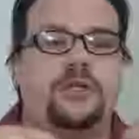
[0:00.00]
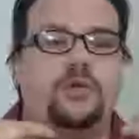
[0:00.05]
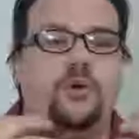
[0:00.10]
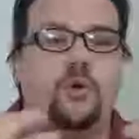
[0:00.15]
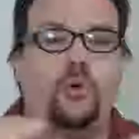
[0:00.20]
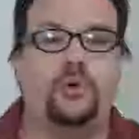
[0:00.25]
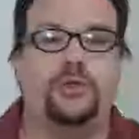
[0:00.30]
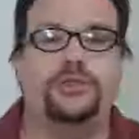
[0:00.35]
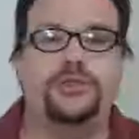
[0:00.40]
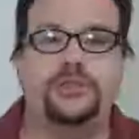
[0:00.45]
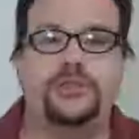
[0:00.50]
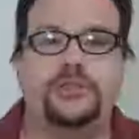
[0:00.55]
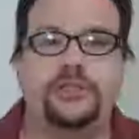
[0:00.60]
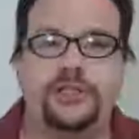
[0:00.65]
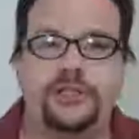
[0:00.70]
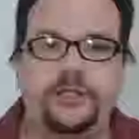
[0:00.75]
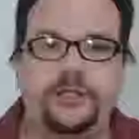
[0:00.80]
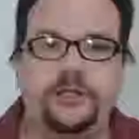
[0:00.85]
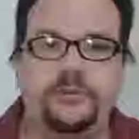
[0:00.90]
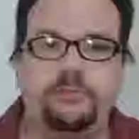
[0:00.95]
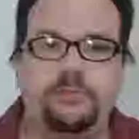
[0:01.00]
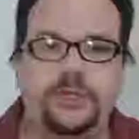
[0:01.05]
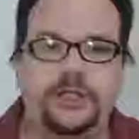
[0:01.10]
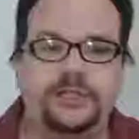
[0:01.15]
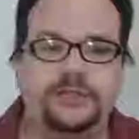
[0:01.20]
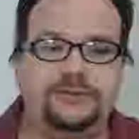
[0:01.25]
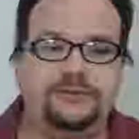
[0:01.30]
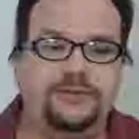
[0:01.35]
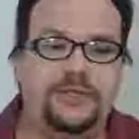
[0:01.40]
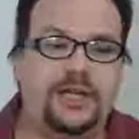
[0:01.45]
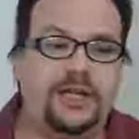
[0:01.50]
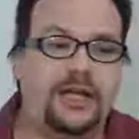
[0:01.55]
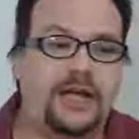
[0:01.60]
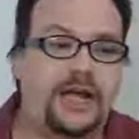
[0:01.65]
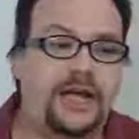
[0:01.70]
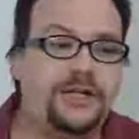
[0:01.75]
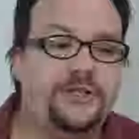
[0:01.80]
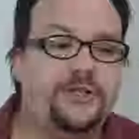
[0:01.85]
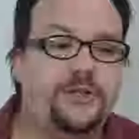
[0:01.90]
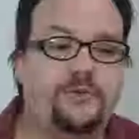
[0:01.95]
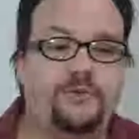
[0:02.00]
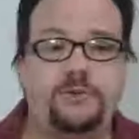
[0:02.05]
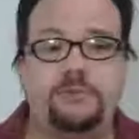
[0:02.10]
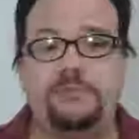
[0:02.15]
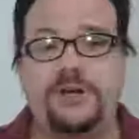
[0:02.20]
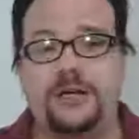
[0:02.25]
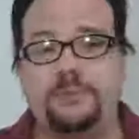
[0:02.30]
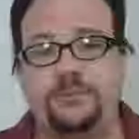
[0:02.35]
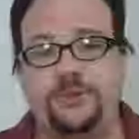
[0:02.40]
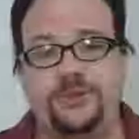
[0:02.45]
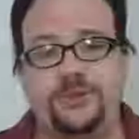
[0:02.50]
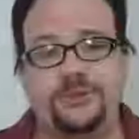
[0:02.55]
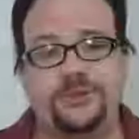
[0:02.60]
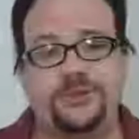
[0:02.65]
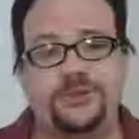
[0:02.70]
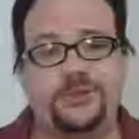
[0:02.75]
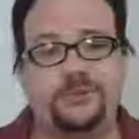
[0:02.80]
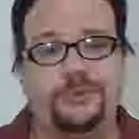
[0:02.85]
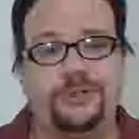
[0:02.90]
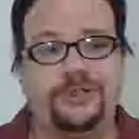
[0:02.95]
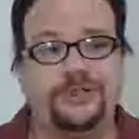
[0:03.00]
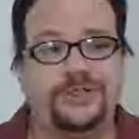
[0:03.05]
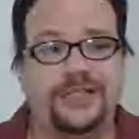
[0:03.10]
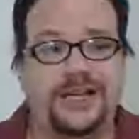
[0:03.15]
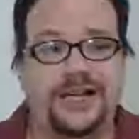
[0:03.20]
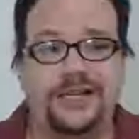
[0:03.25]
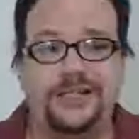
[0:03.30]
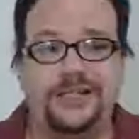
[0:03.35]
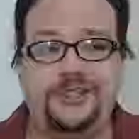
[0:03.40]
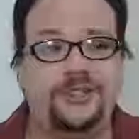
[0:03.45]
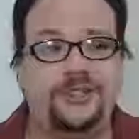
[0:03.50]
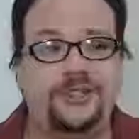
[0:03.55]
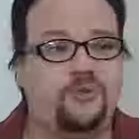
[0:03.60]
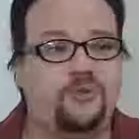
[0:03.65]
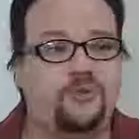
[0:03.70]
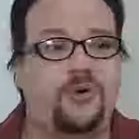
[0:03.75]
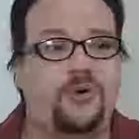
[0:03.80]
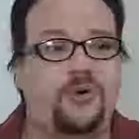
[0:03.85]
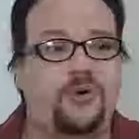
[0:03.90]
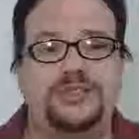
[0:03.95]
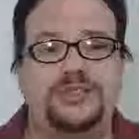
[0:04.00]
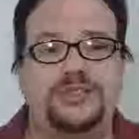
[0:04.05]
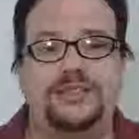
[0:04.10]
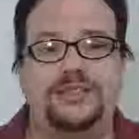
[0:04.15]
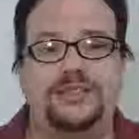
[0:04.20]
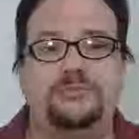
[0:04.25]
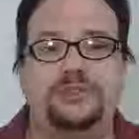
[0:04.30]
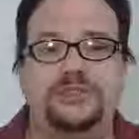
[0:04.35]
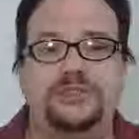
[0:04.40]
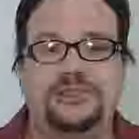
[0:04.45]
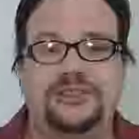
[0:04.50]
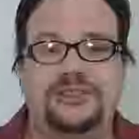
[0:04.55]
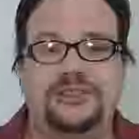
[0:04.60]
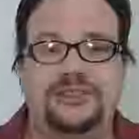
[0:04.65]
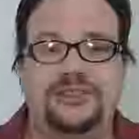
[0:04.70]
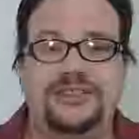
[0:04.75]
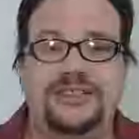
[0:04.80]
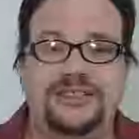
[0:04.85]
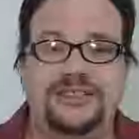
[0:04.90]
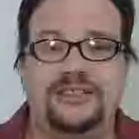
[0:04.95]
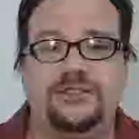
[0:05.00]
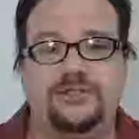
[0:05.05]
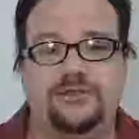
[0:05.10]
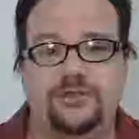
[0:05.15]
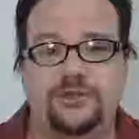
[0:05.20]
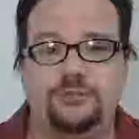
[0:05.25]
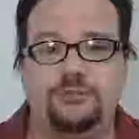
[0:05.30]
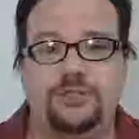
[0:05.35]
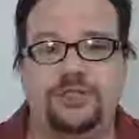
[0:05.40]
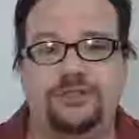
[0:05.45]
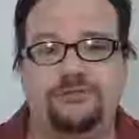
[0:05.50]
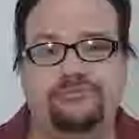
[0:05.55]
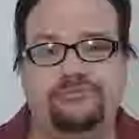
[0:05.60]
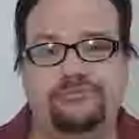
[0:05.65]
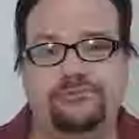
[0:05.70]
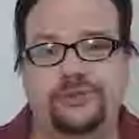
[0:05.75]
course clear, but I know from my personal experience, I just wanted someone to listen to me.